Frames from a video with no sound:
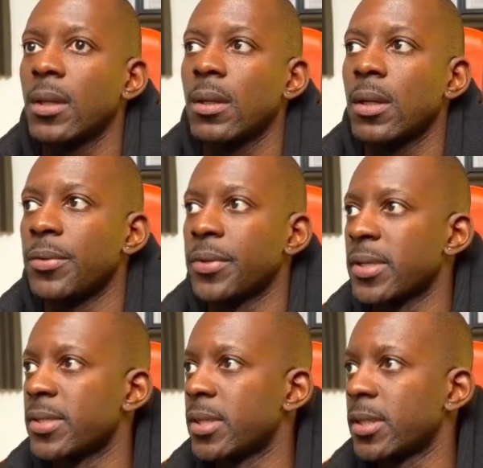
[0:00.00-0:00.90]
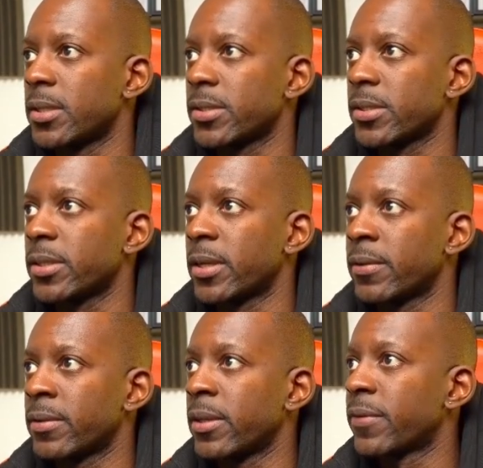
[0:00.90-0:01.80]
and we can see this is a
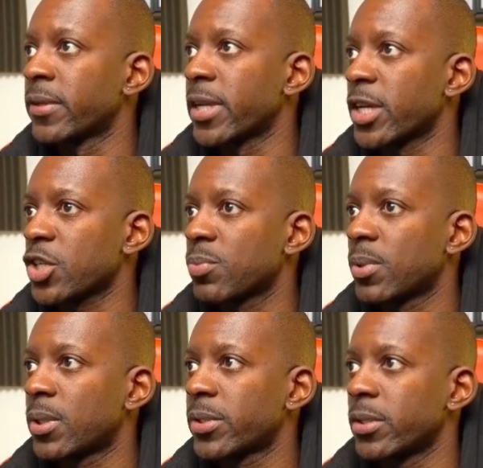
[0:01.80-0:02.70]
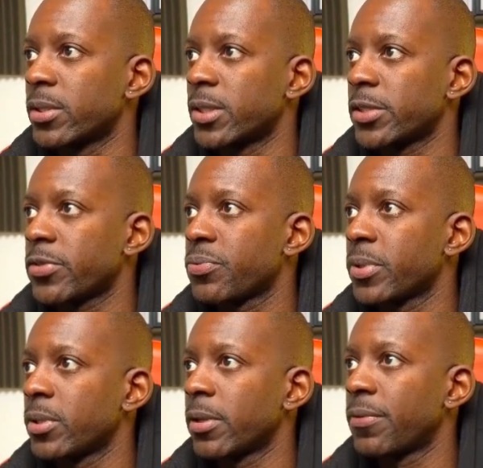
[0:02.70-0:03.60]
different dashboard. So this is
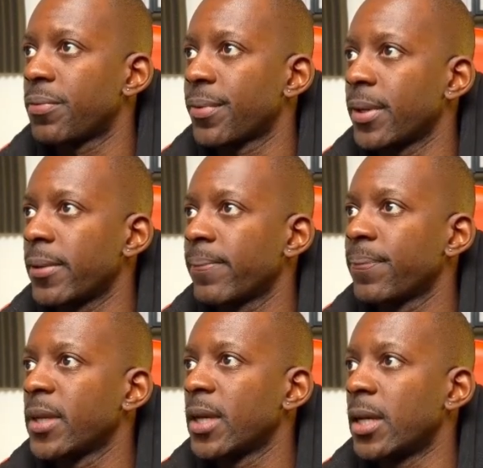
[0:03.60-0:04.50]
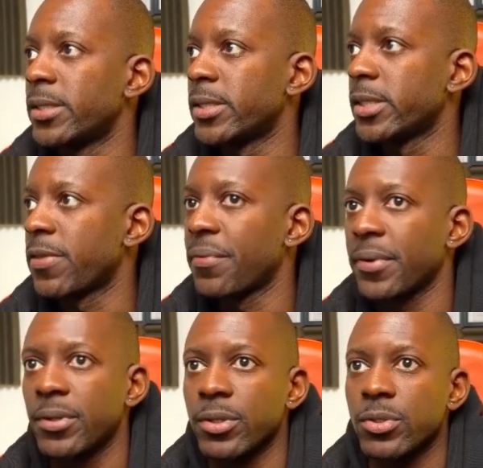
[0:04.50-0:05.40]
3.3 and this is
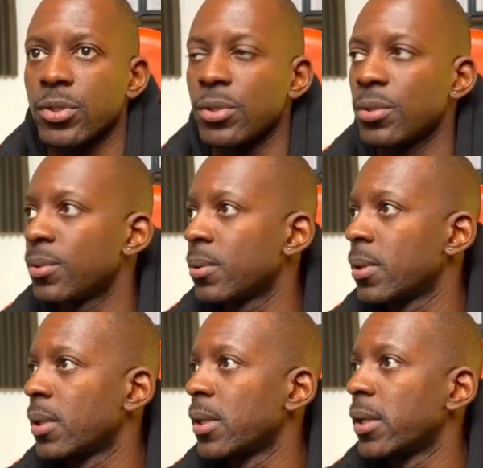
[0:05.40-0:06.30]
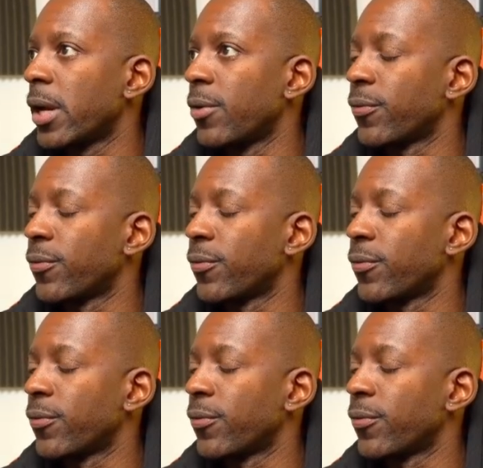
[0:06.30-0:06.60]
3.2. And if we